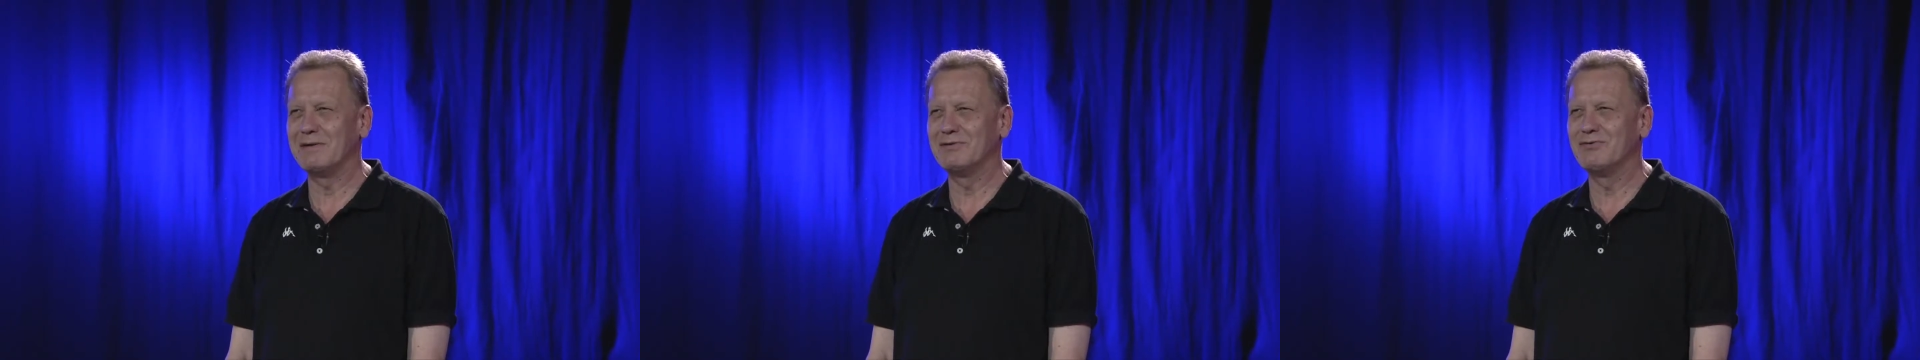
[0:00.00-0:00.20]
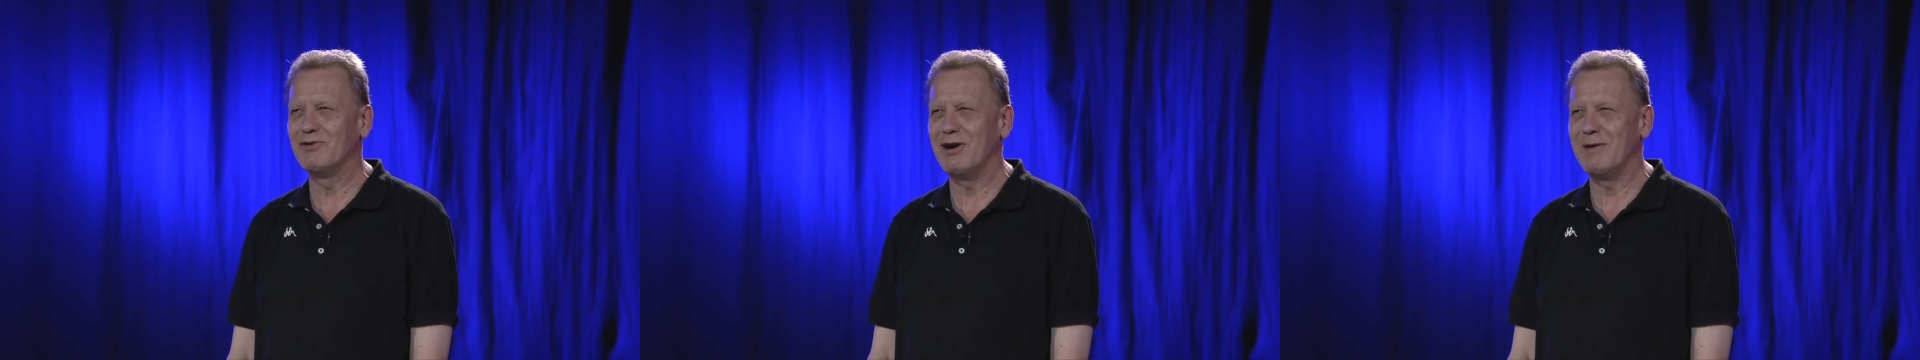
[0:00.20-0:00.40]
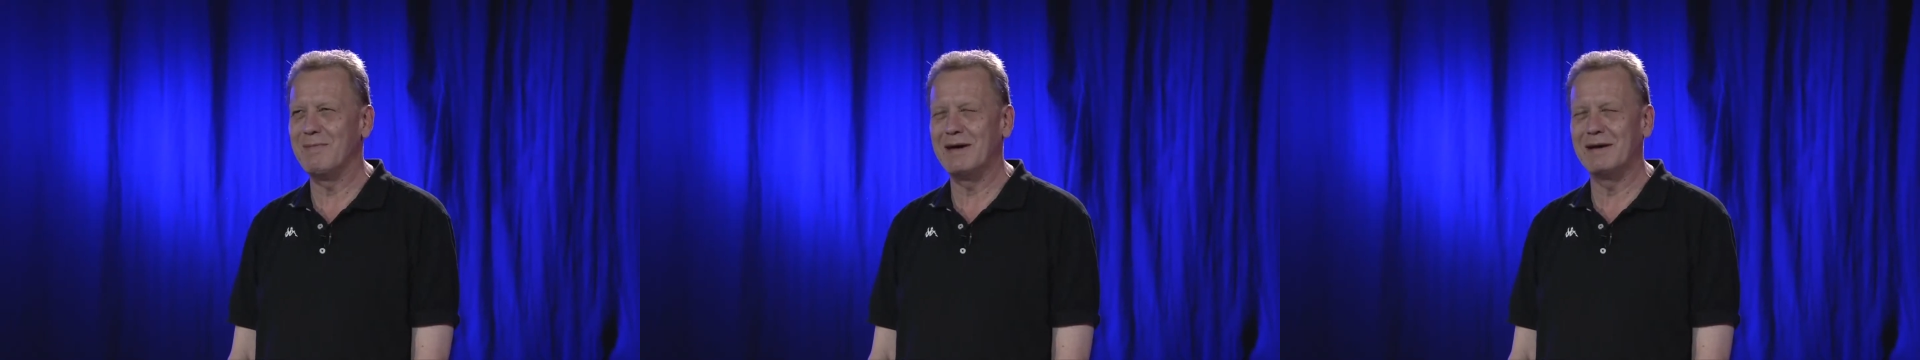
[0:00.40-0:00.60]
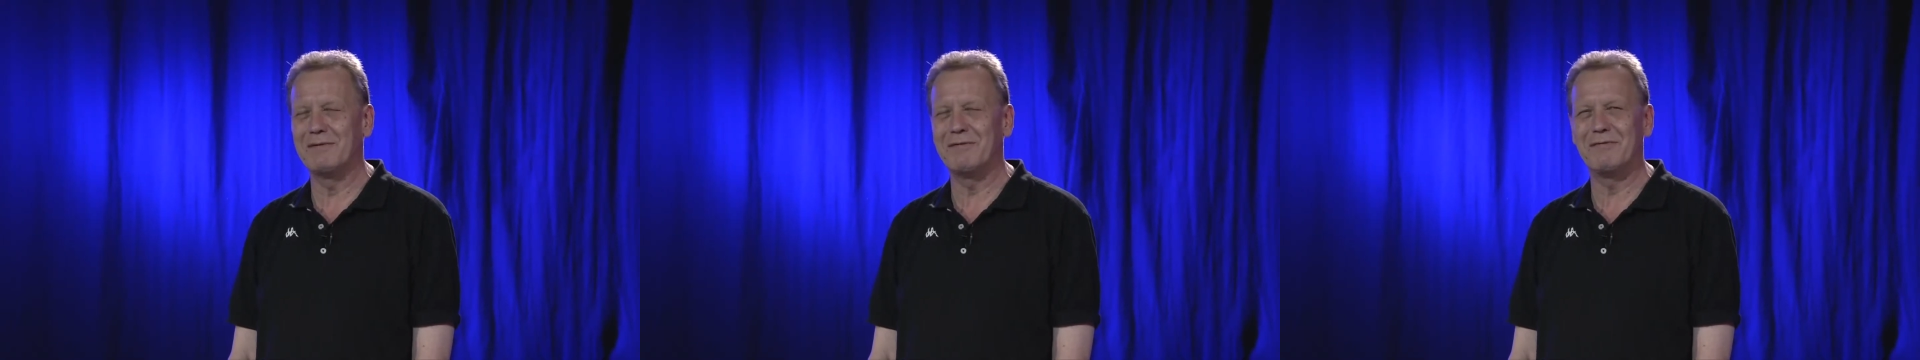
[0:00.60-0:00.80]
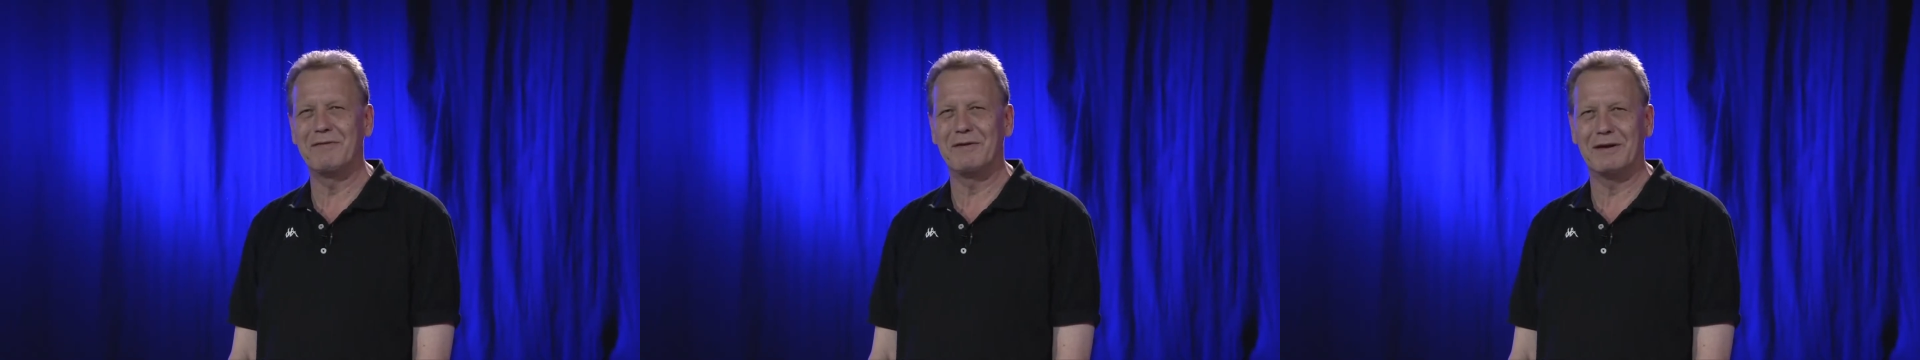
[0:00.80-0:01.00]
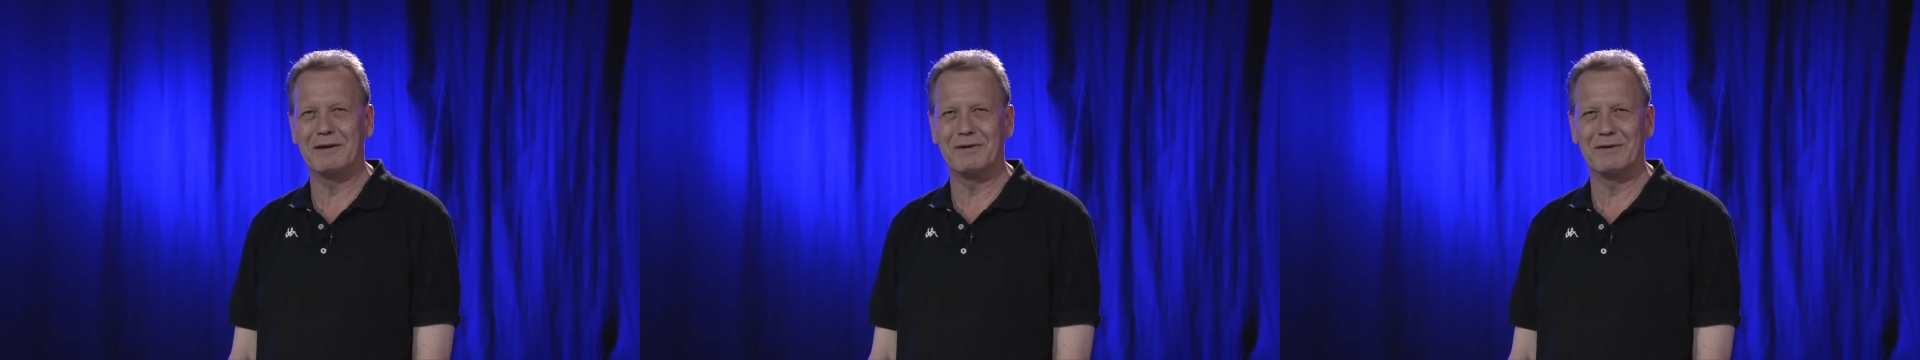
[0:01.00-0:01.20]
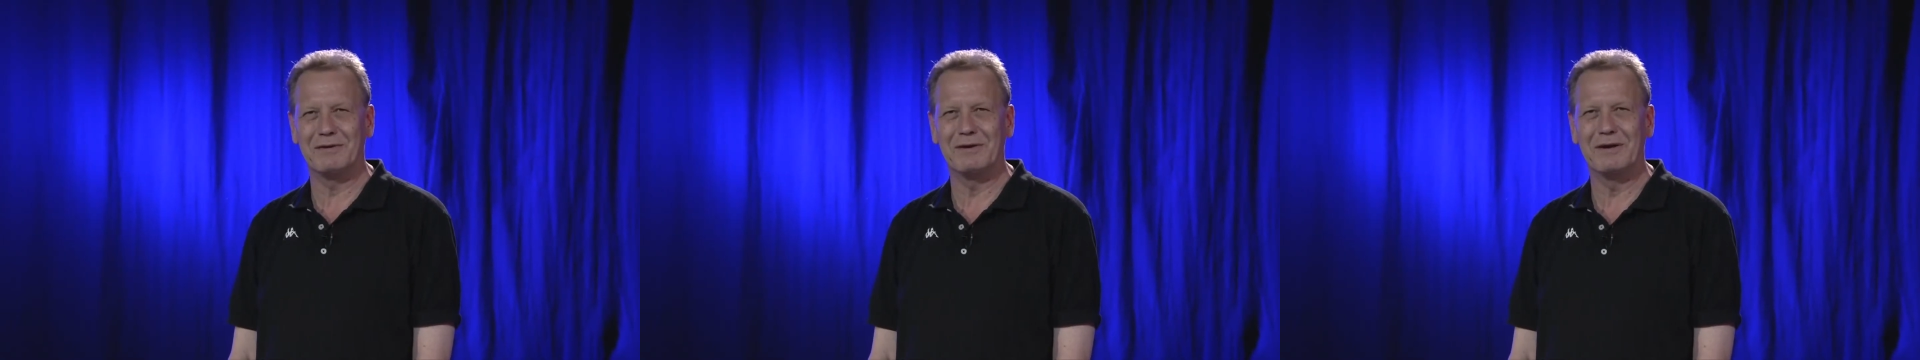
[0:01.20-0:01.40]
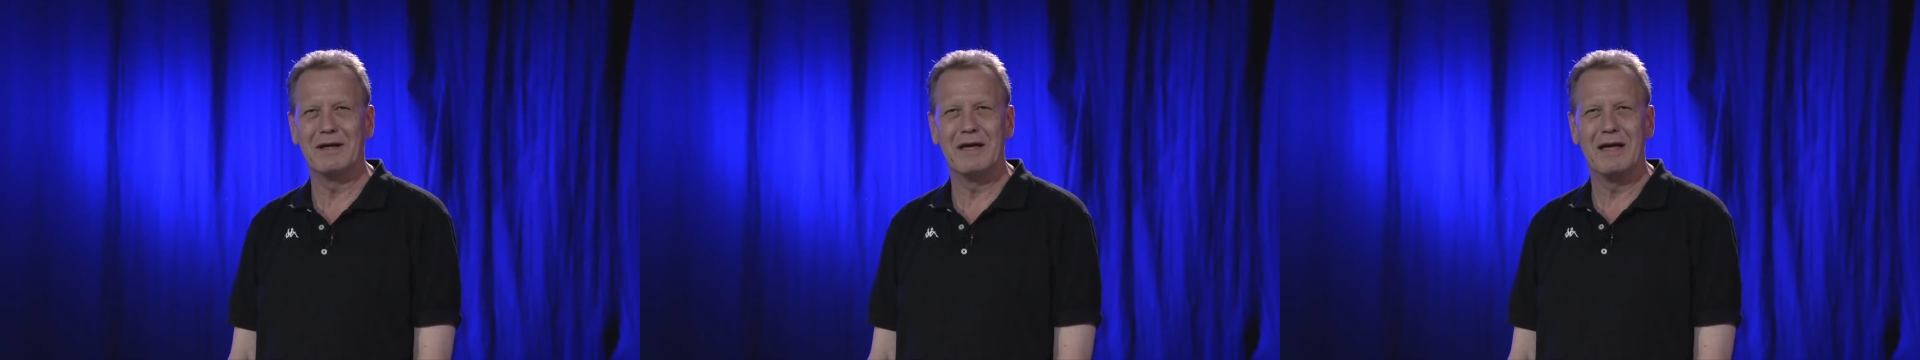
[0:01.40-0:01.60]
drama and theater
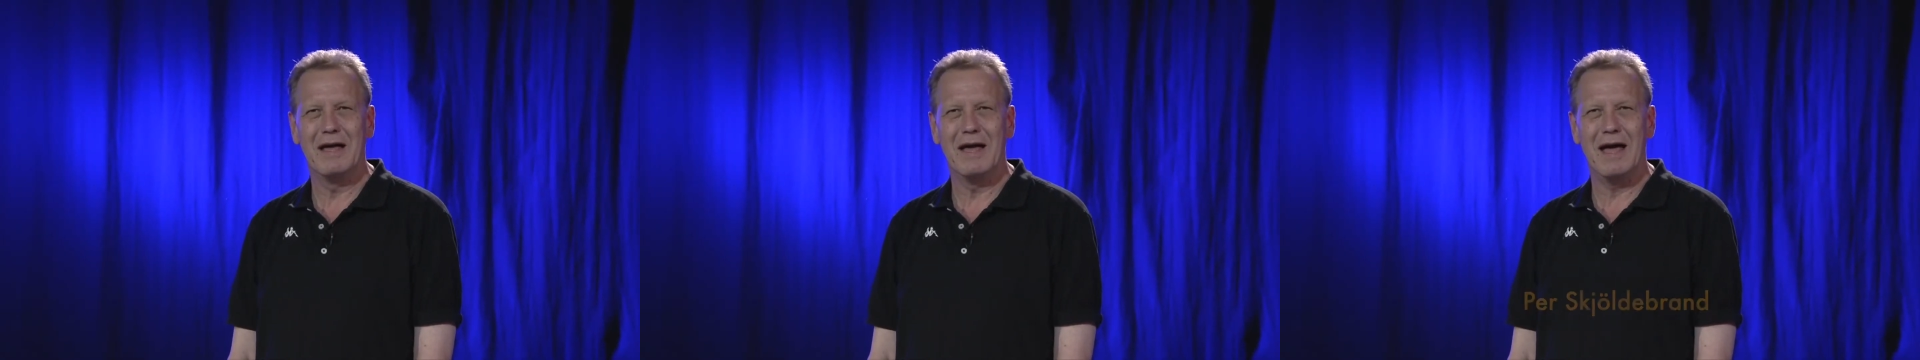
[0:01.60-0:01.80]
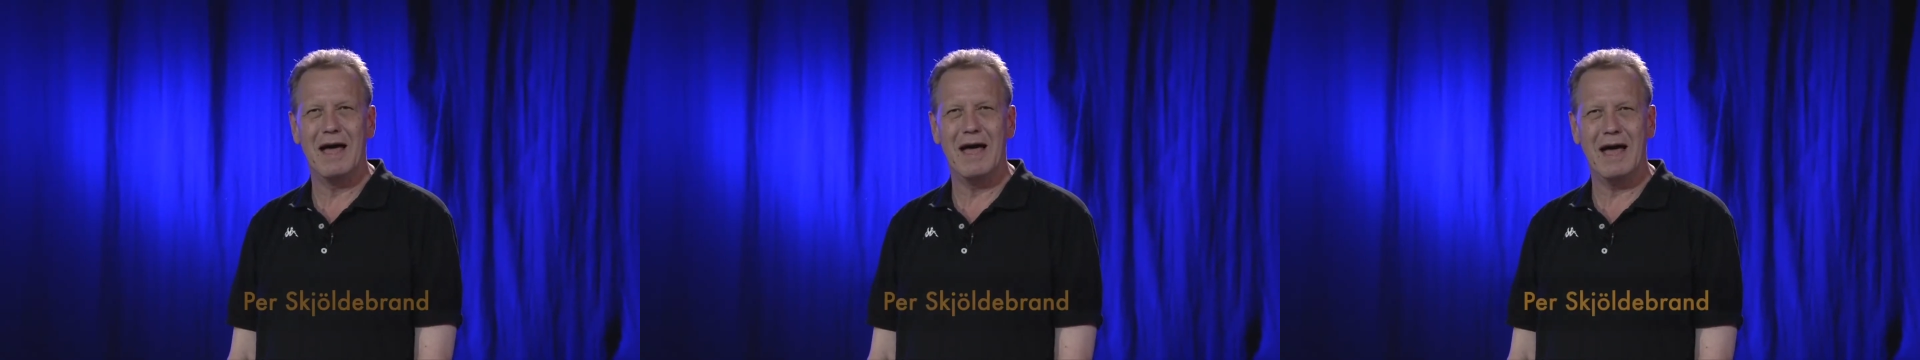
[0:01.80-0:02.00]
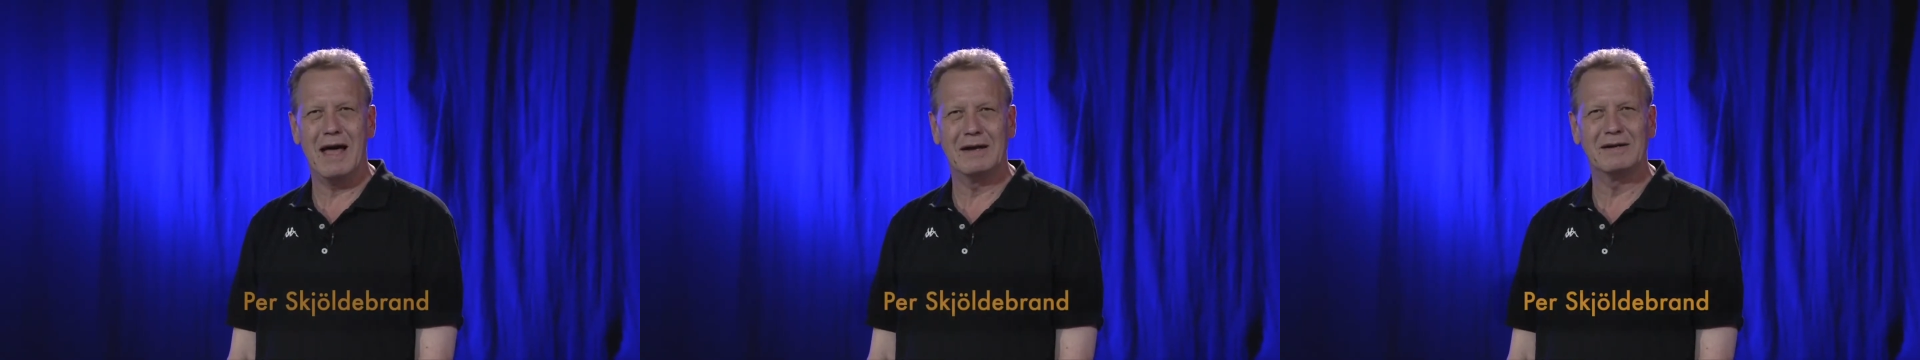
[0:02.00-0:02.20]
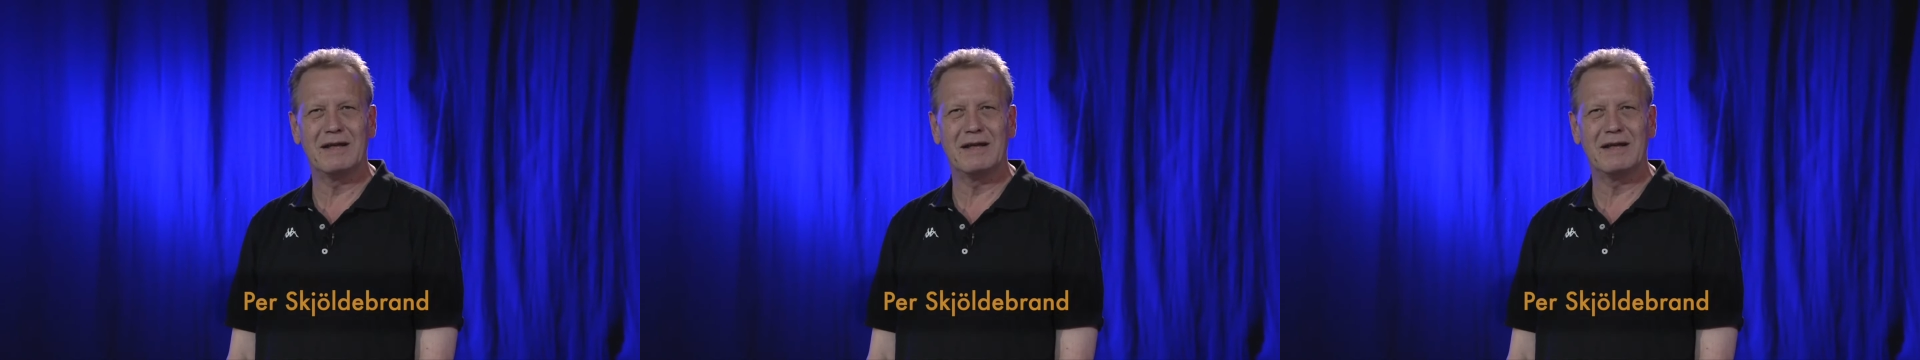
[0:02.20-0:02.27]
and